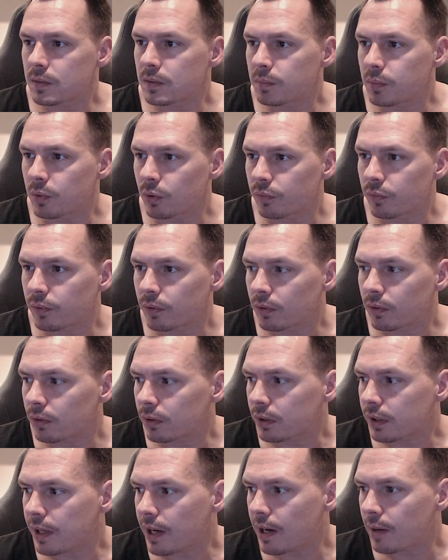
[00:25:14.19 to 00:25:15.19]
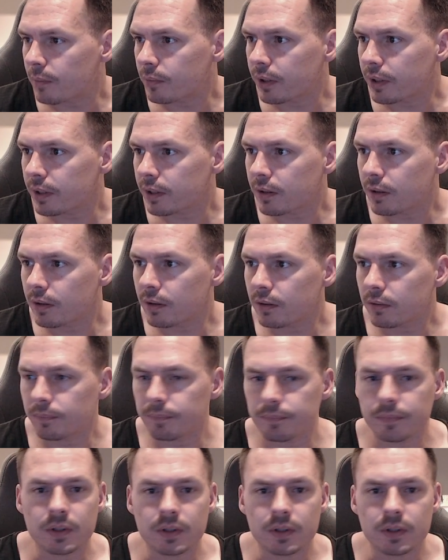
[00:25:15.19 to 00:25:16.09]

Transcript: beautiful camera icon